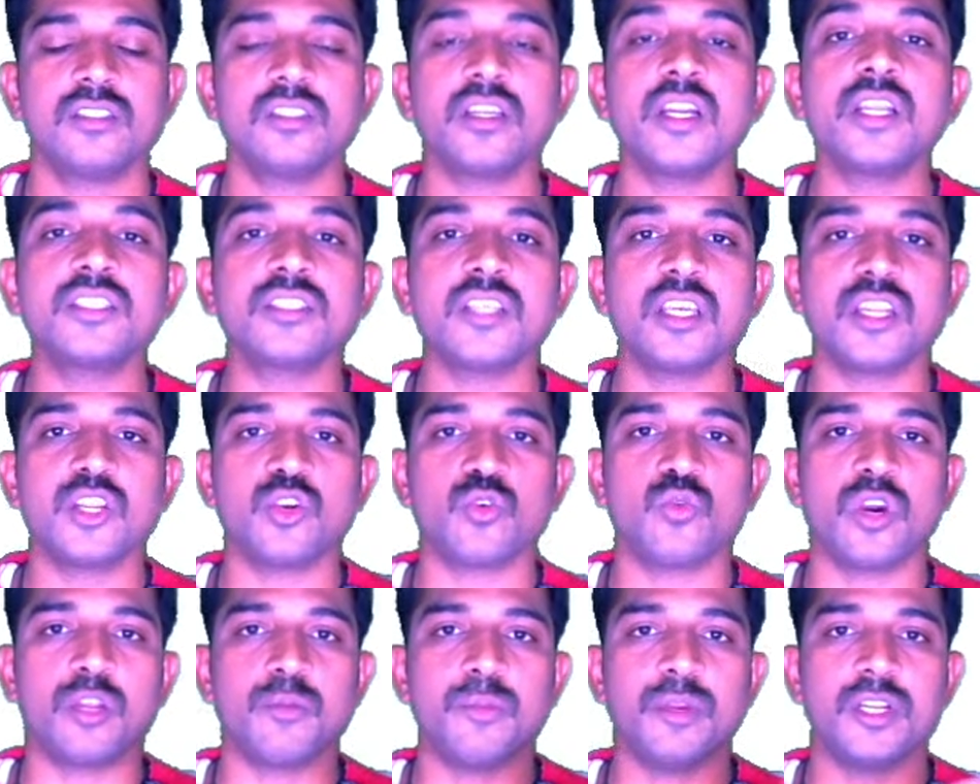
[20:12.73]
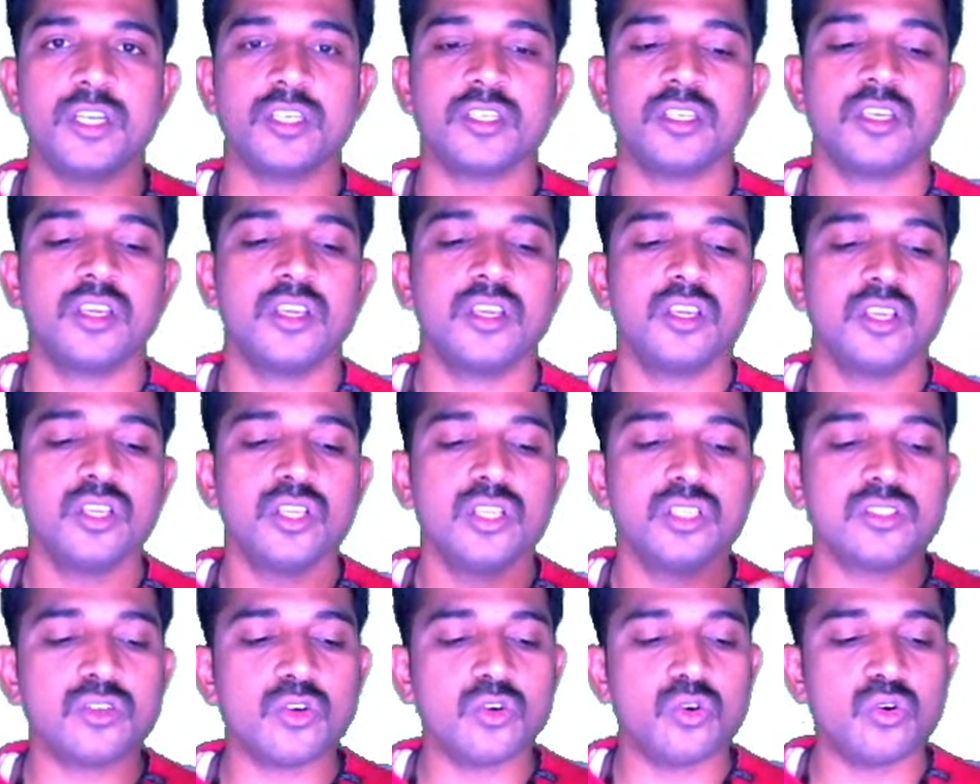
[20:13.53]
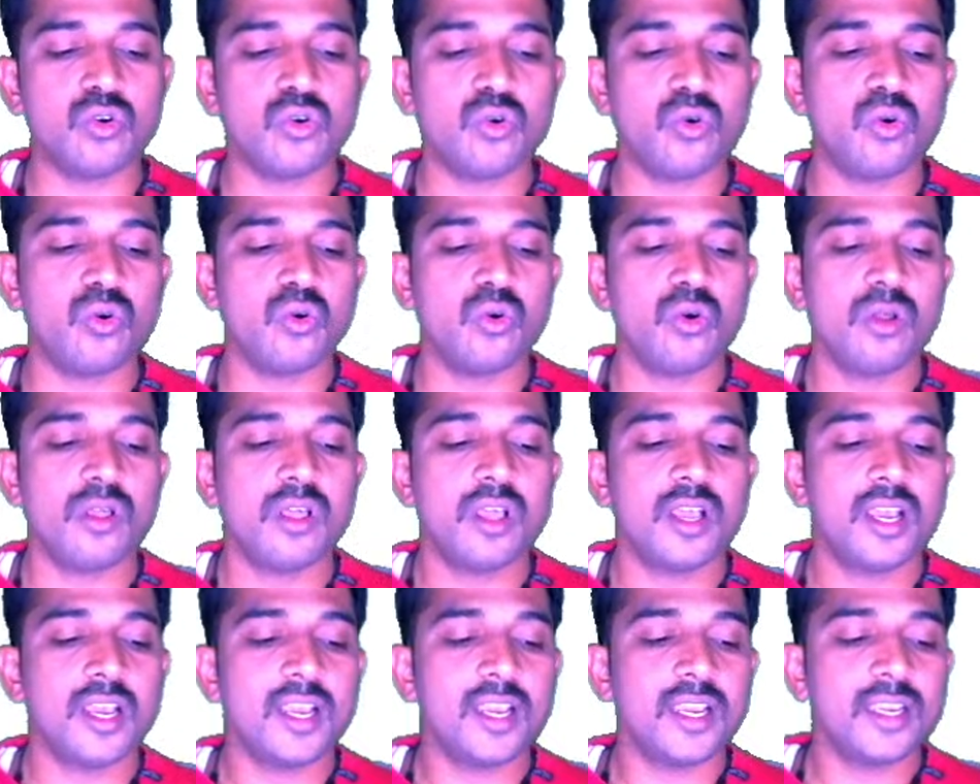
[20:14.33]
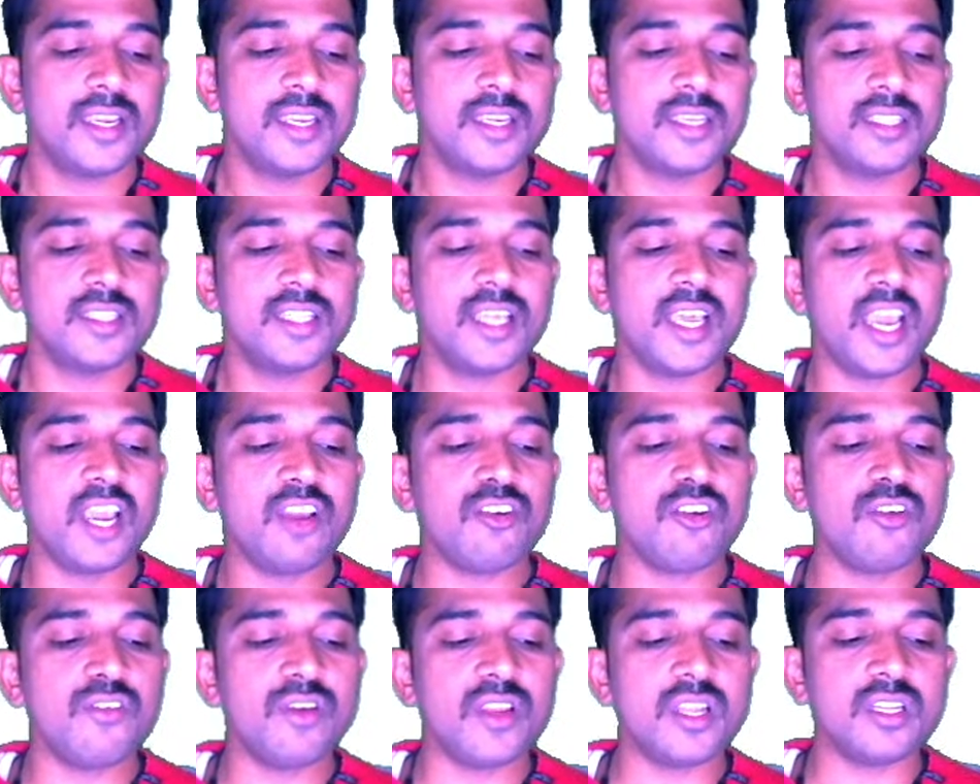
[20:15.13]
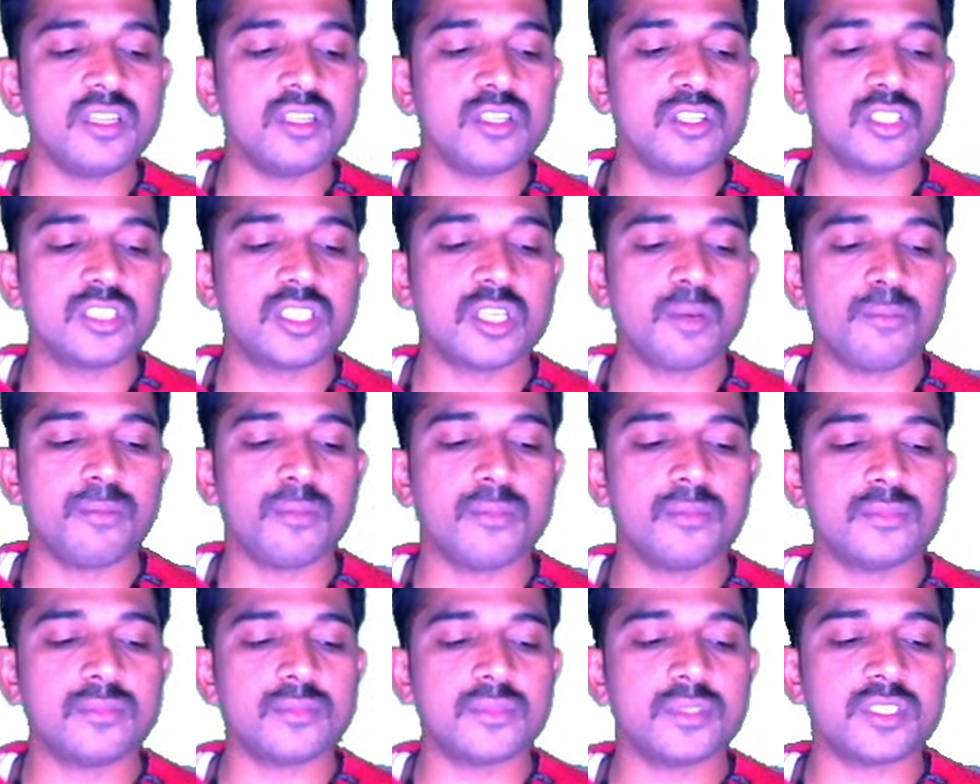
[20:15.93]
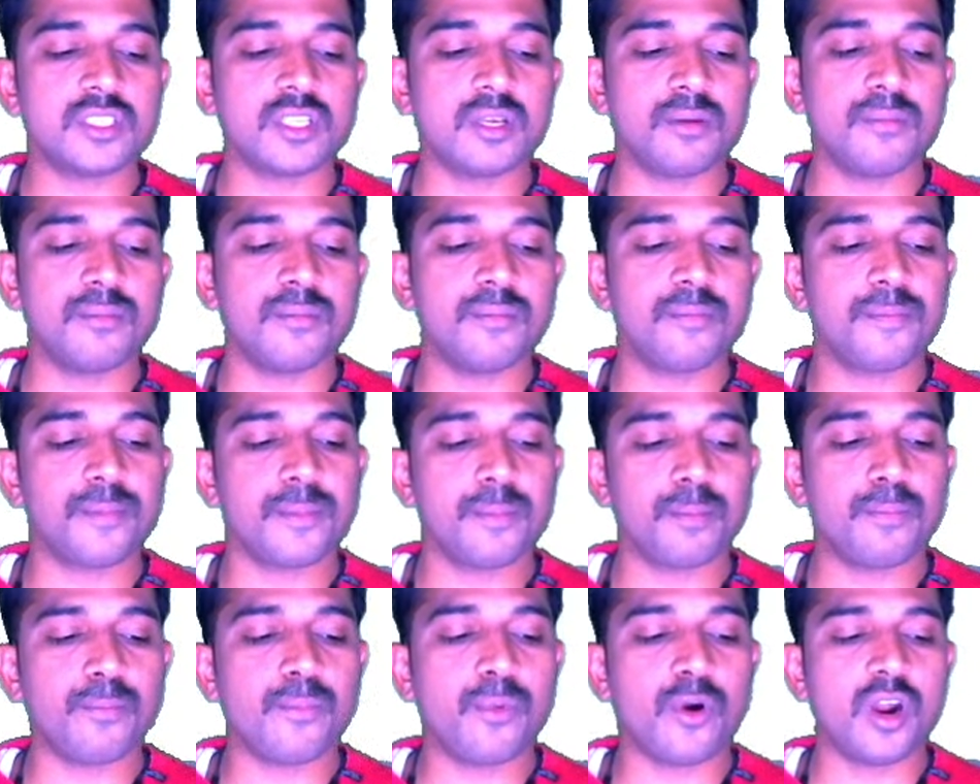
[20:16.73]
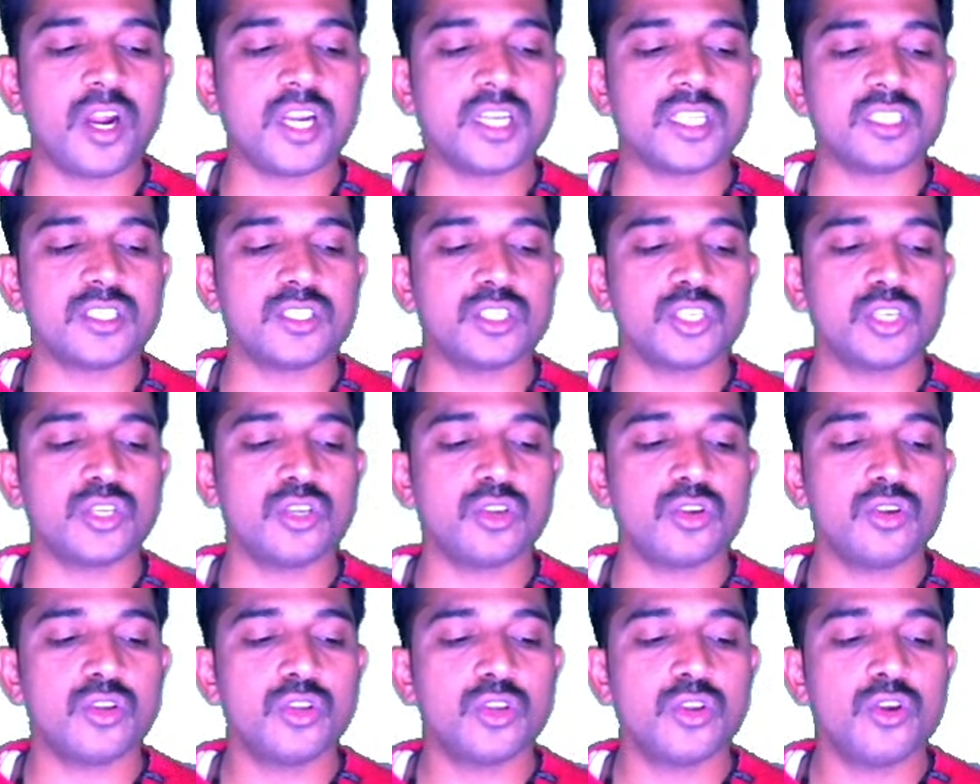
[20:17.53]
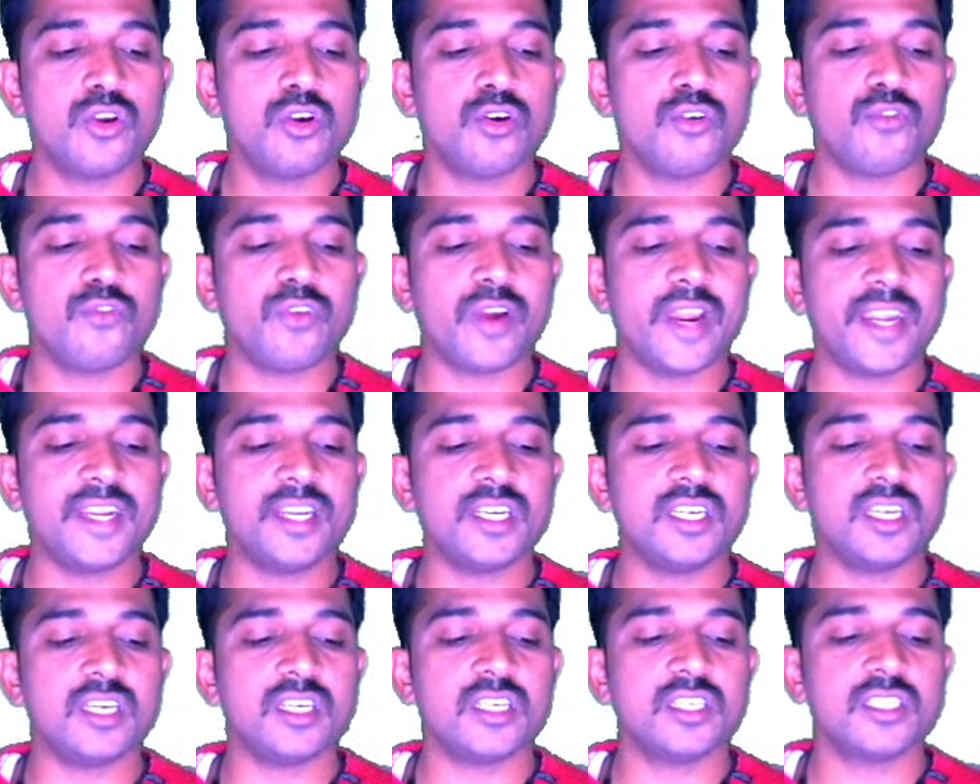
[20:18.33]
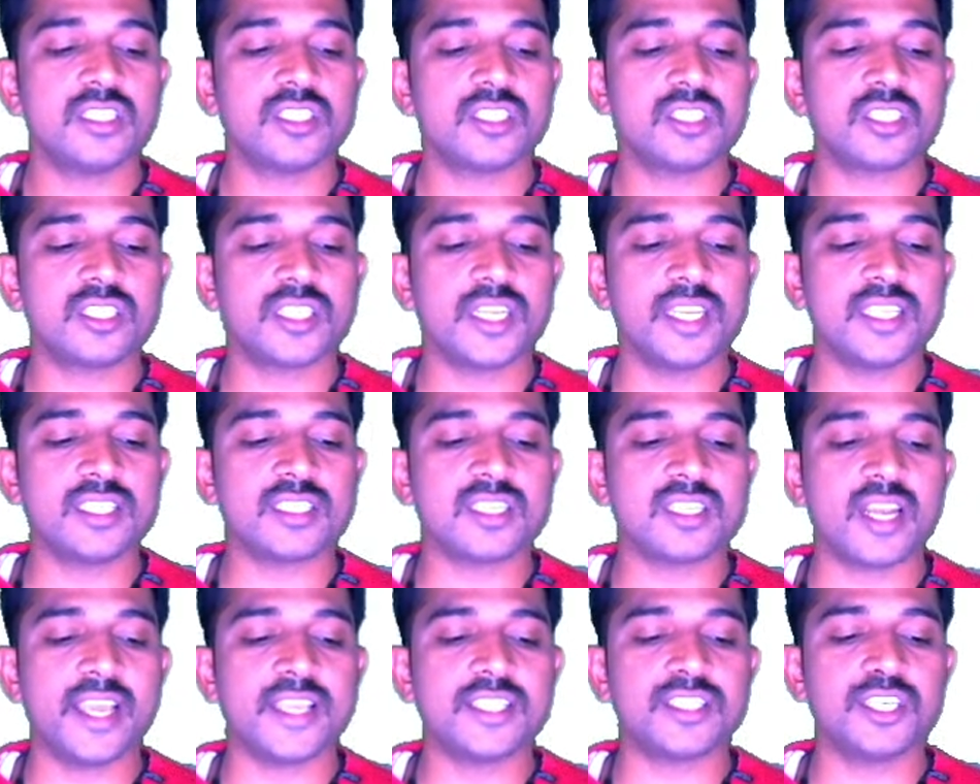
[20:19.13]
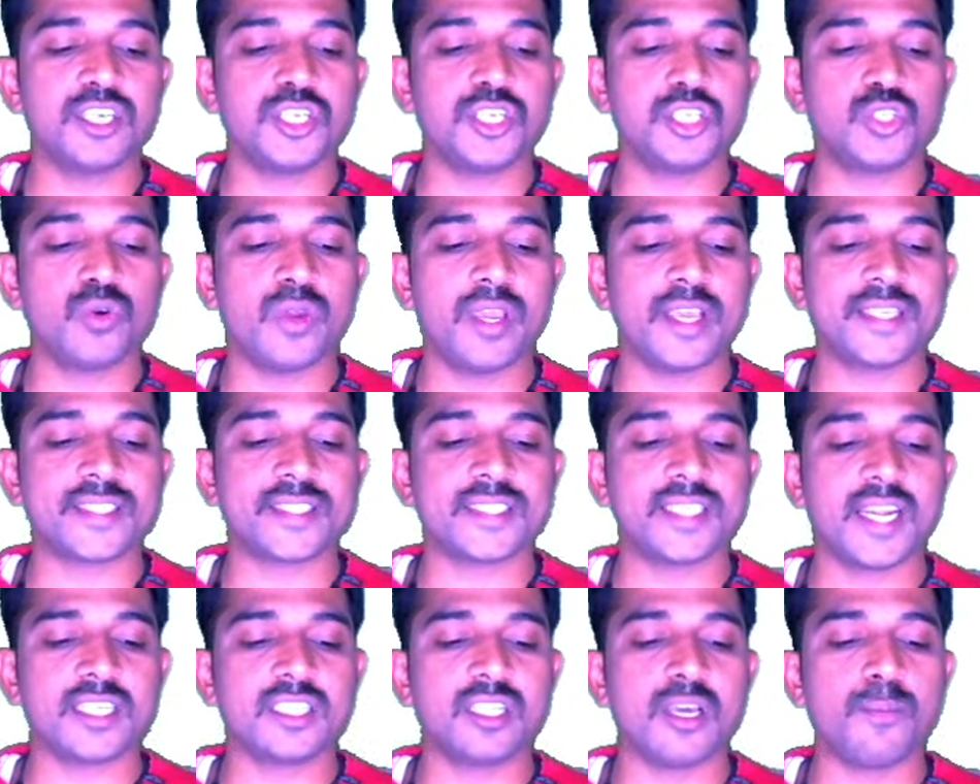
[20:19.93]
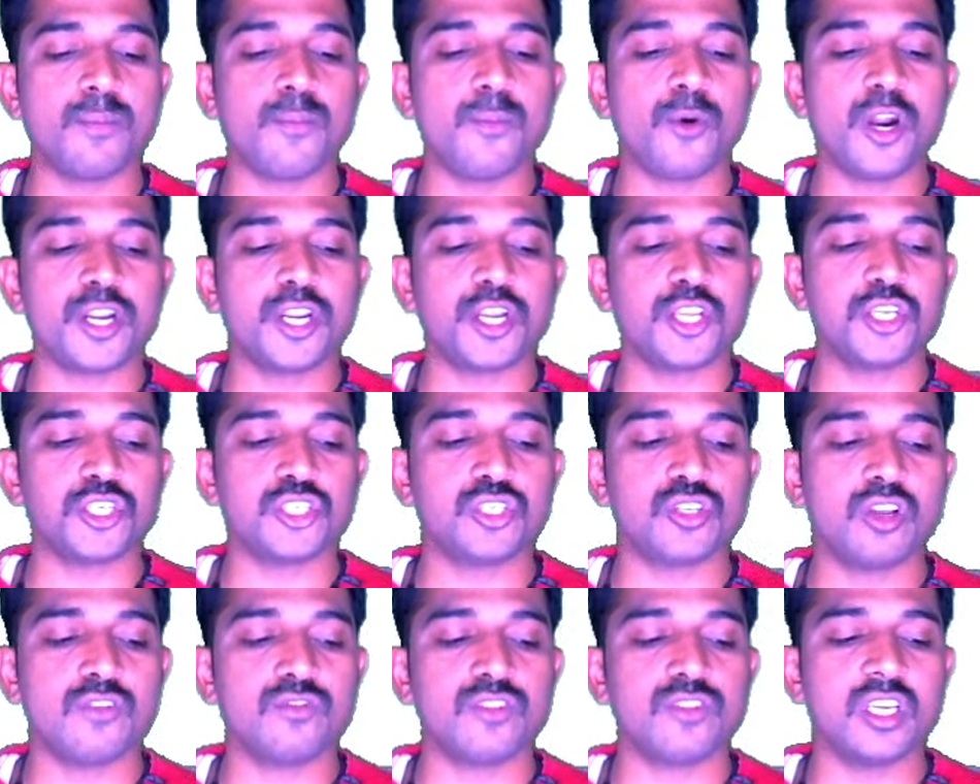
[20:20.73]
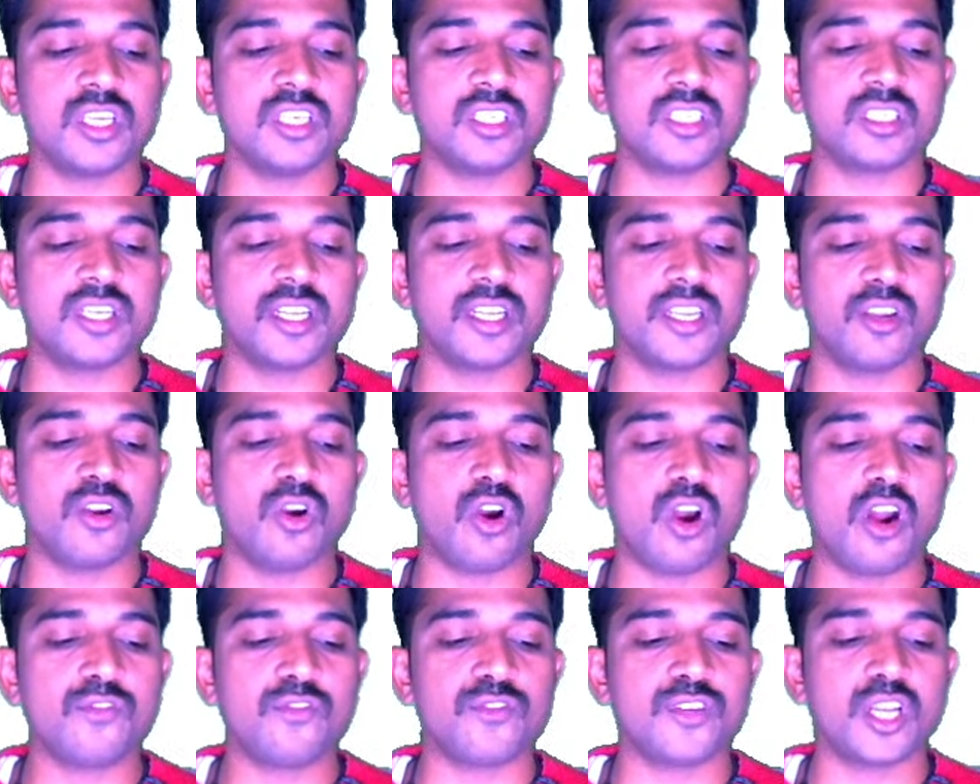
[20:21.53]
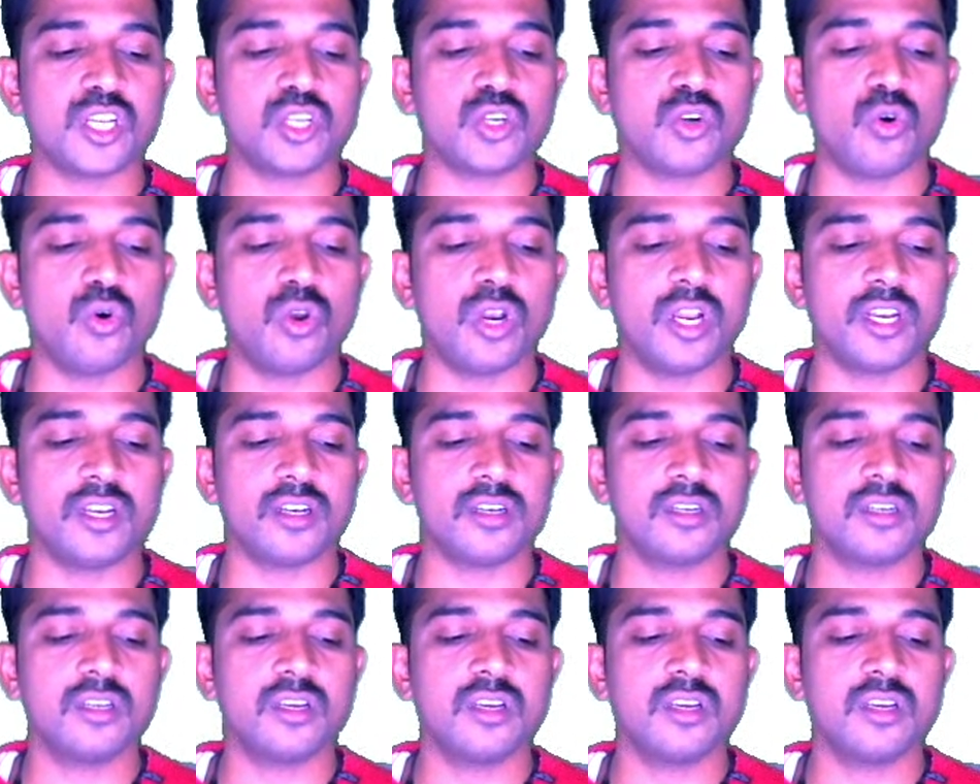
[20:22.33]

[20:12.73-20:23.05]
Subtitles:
is the requirement. So they have given some parts find string slicing to extract the partition of the string after colon.